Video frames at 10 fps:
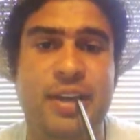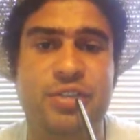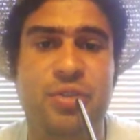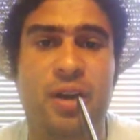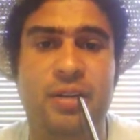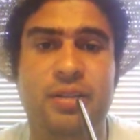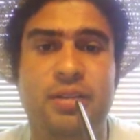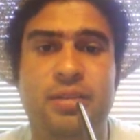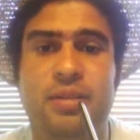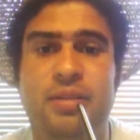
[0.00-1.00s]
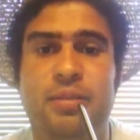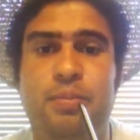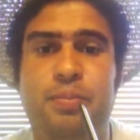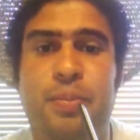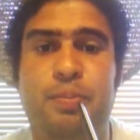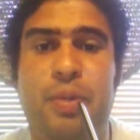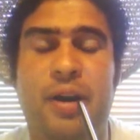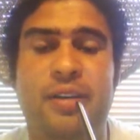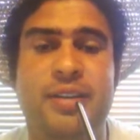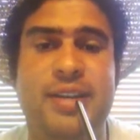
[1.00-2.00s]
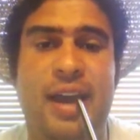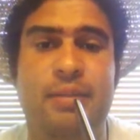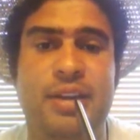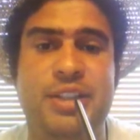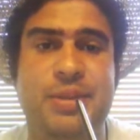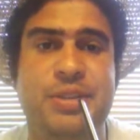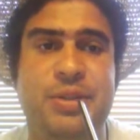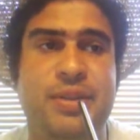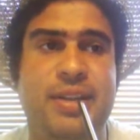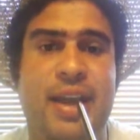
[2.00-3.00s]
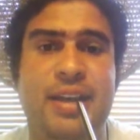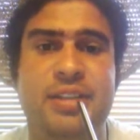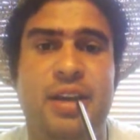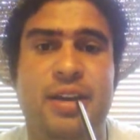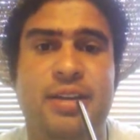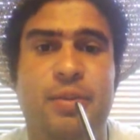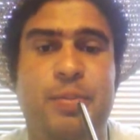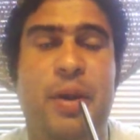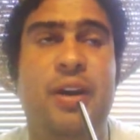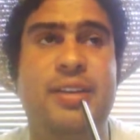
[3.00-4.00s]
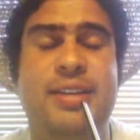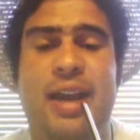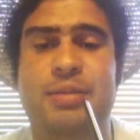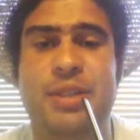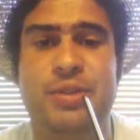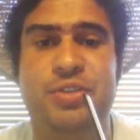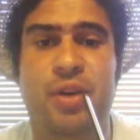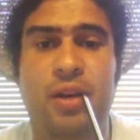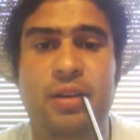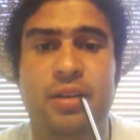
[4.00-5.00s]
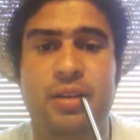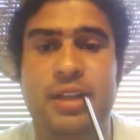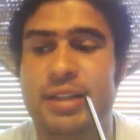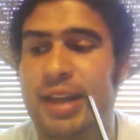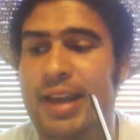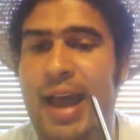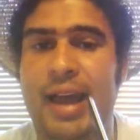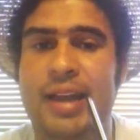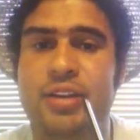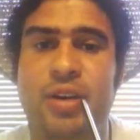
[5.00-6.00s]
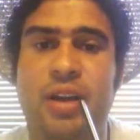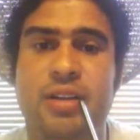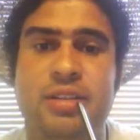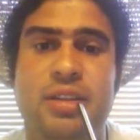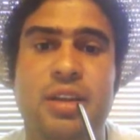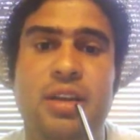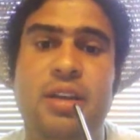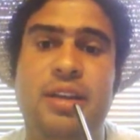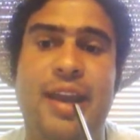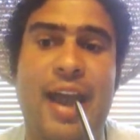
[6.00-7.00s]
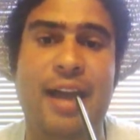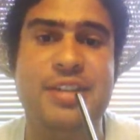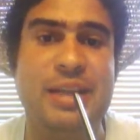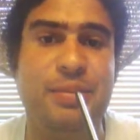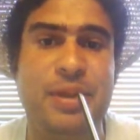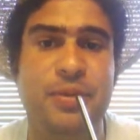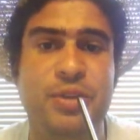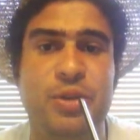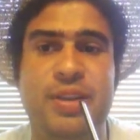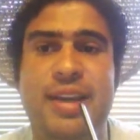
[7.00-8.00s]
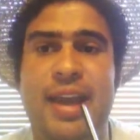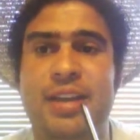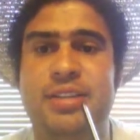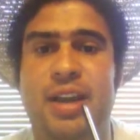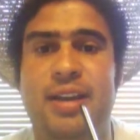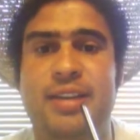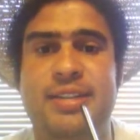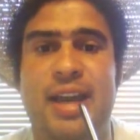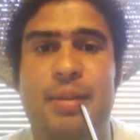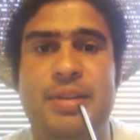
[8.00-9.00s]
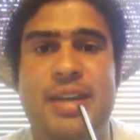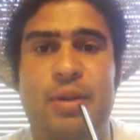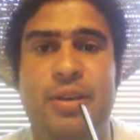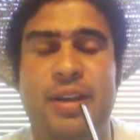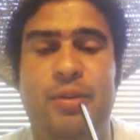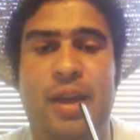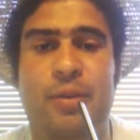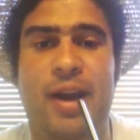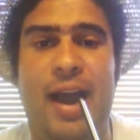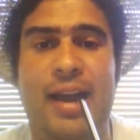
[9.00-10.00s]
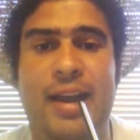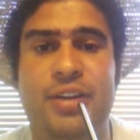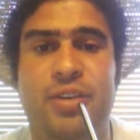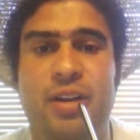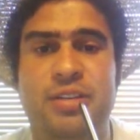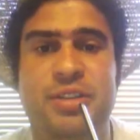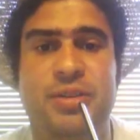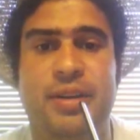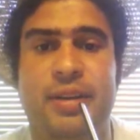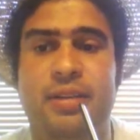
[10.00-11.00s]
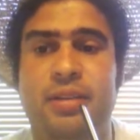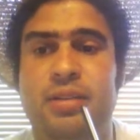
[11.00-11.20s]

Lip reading: like drunk part of the time that she was doing the gang stalking. Well, part of the time she was drunk and like high on drugs. Like, I've seen people doing the gang stalking assignments that were high on drugs doing it.